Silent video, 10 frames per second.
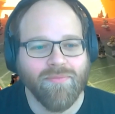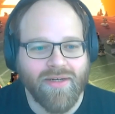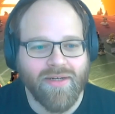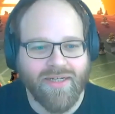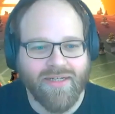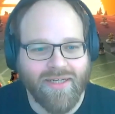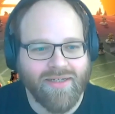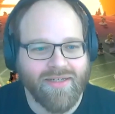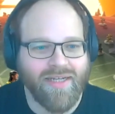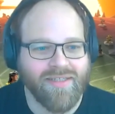like
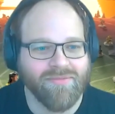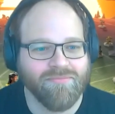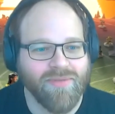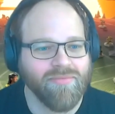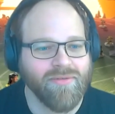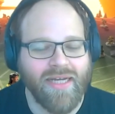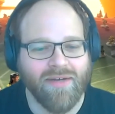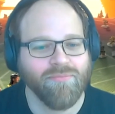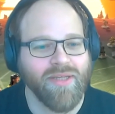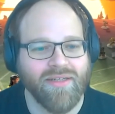that, as people
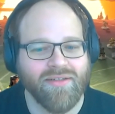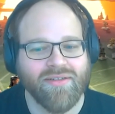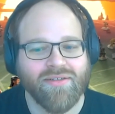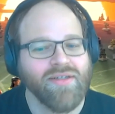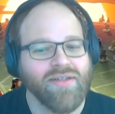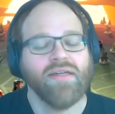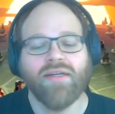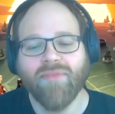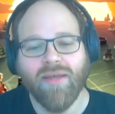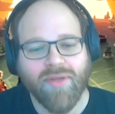have been
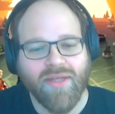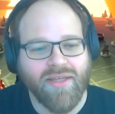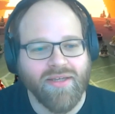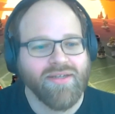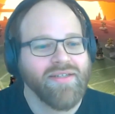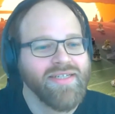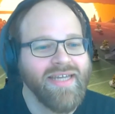maybe